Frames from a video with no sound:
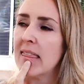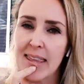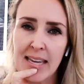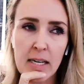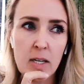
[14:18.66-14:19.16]

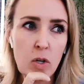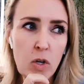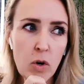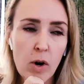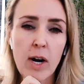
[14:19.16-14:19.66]
think New
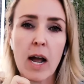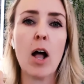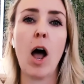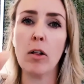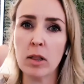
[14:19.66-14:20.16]
York,
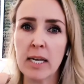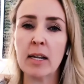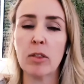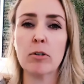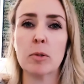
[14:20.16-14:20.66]
I'll
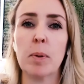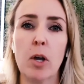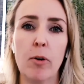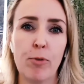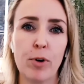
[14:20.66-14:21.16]
link those
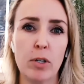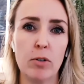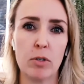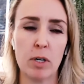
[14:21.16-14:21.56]
below for you,